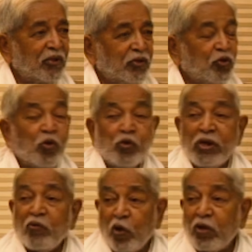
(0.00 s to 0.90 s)
So you
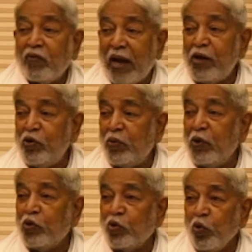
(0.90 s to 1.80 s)
see what a
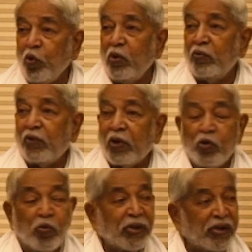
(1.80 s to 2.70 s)
valuable tool for
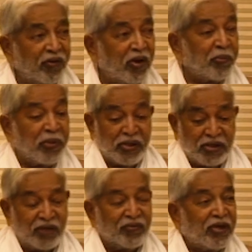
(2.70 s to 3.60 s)
human development,
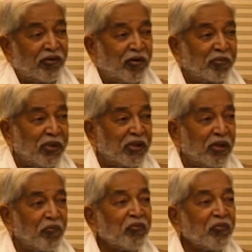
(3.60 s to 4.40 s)
self-development,